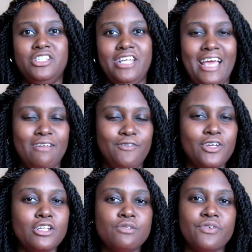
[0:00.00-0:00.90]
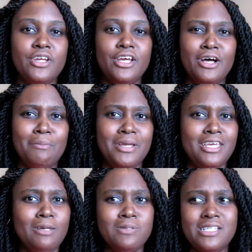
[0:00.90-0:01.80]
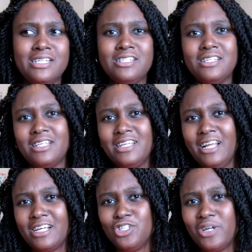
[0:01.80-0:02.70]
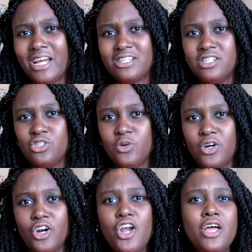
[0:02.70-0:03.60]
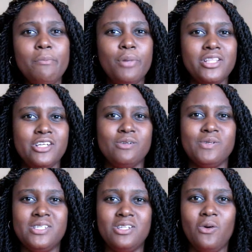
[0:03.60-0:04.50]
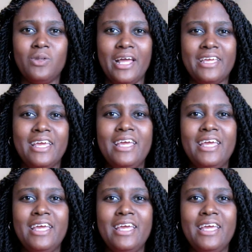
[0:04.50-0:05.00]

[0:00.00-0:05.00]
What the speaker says: She had feelings for him, and he was instantly attracted to her, but there was no